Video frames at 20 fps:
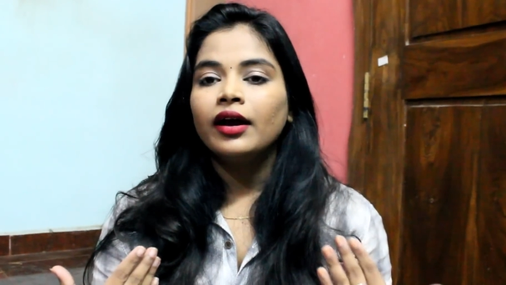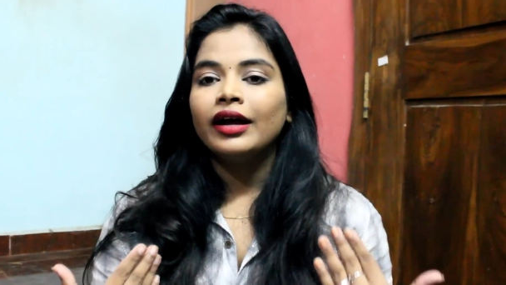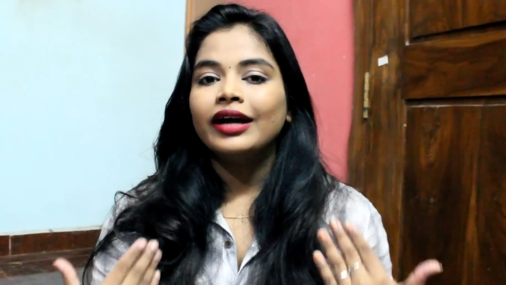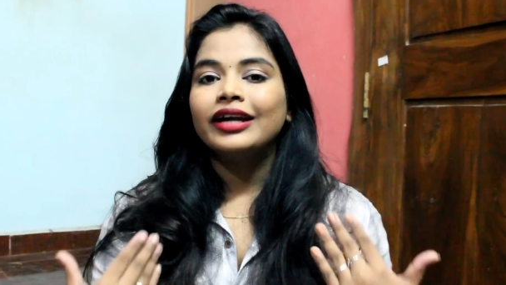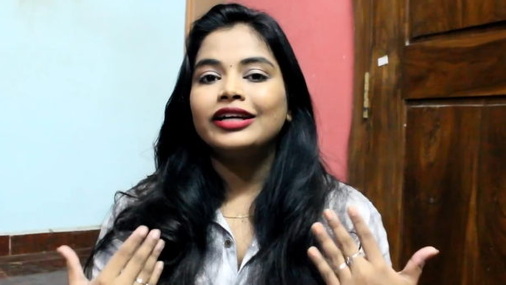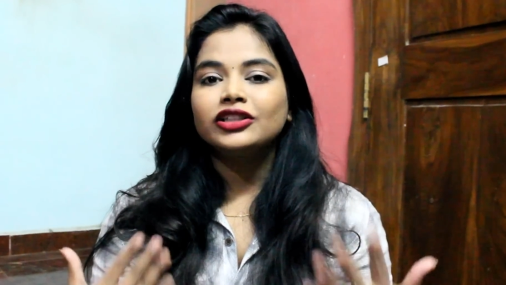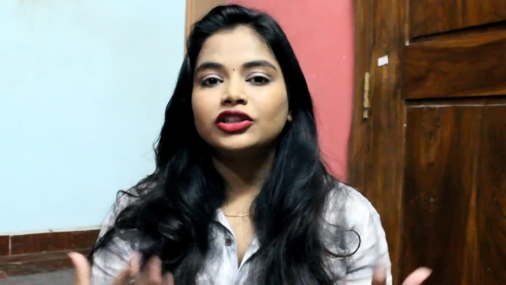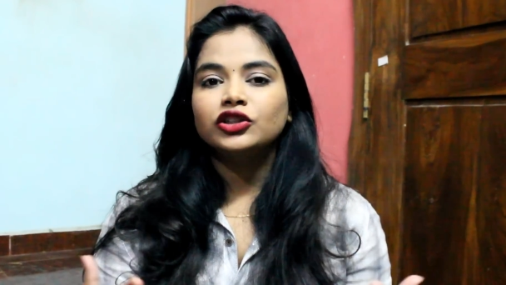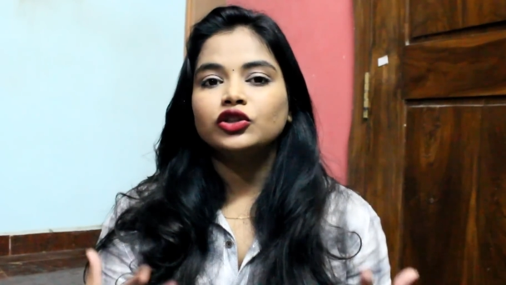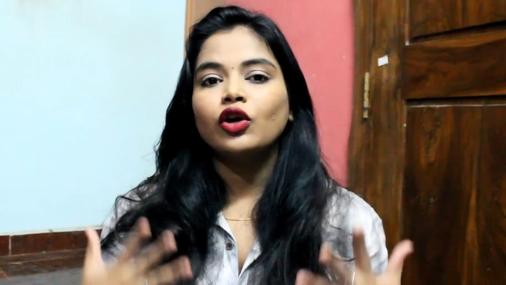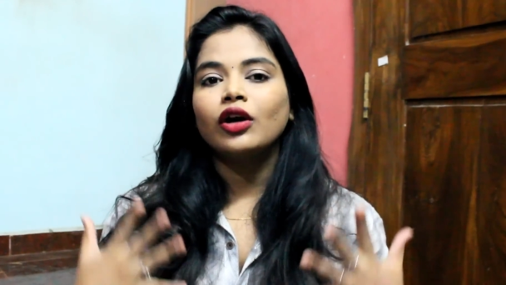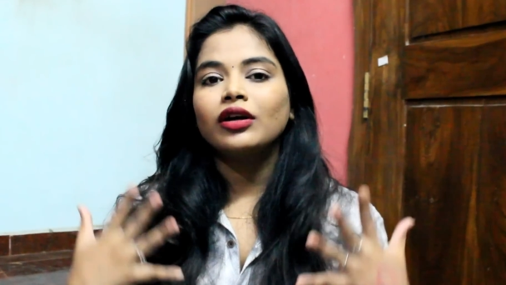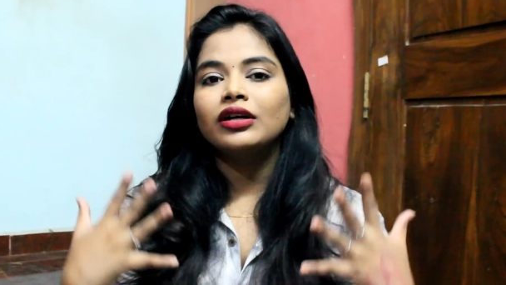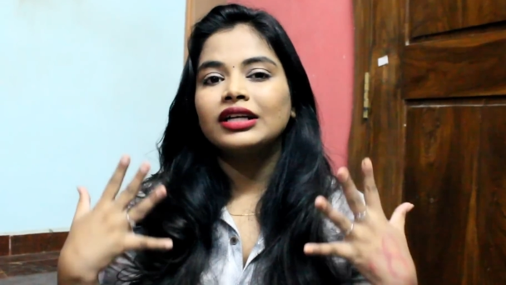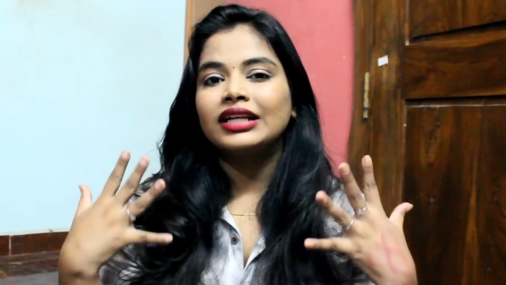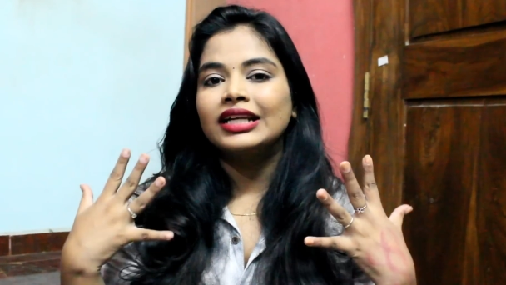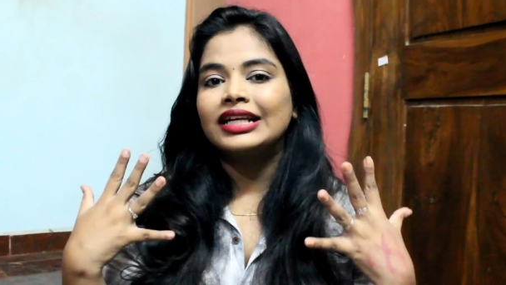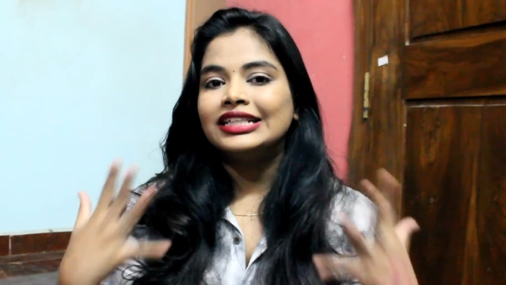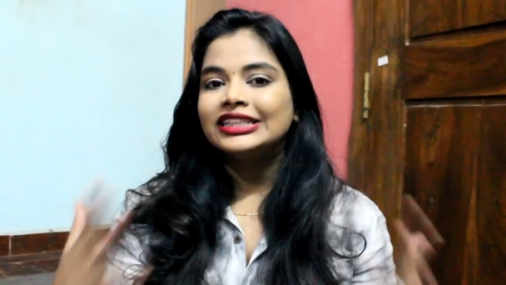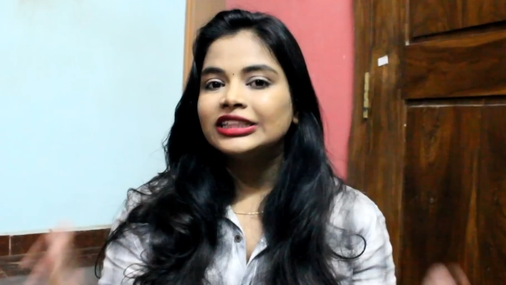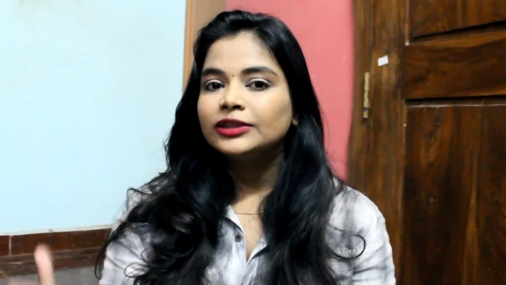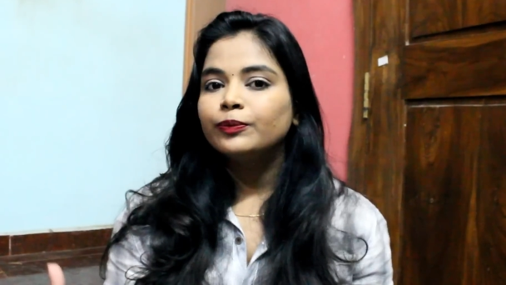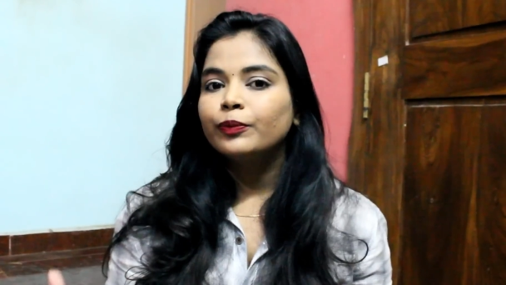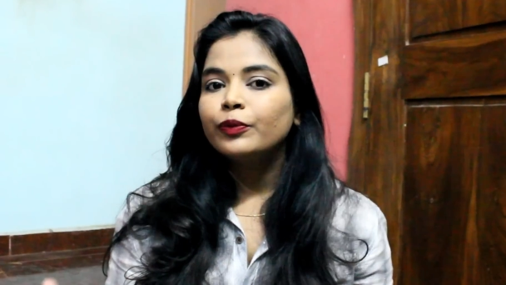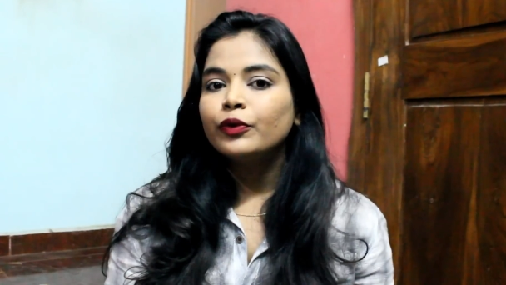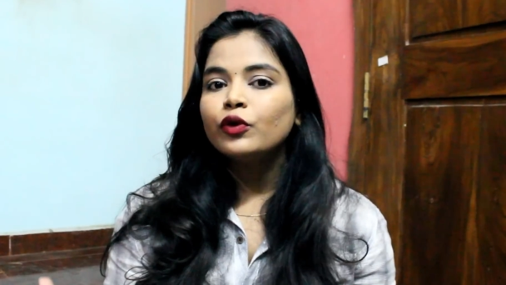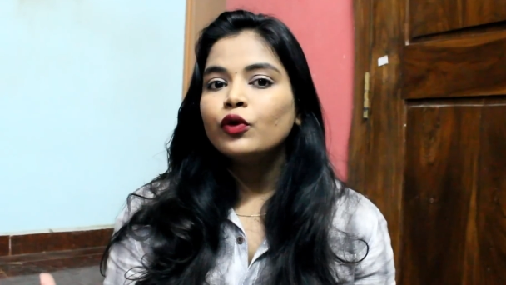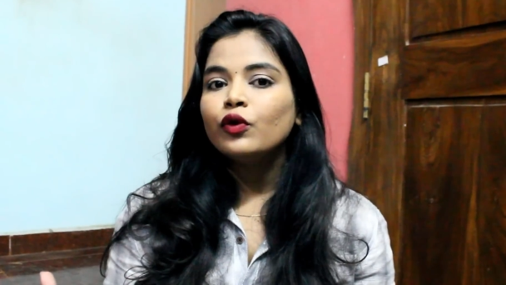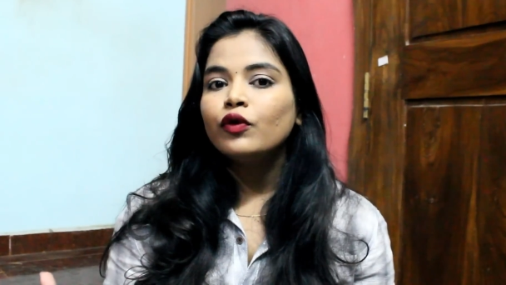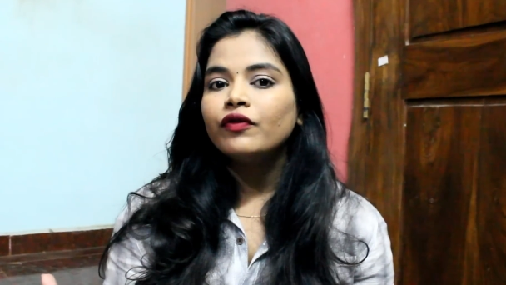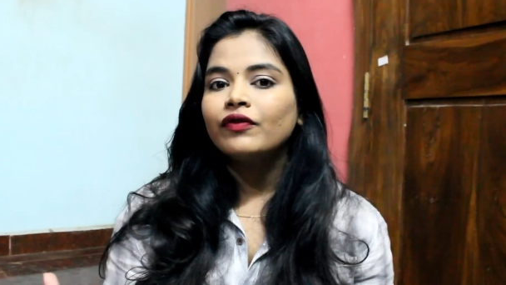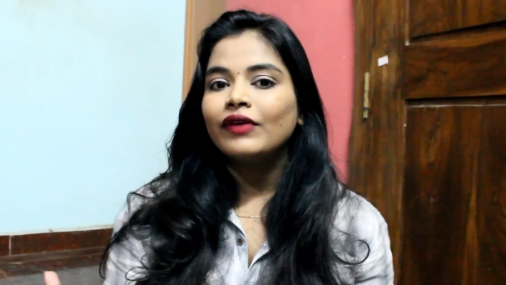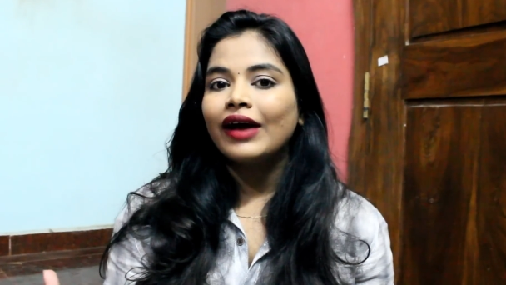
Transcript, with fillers: it is not kiss proof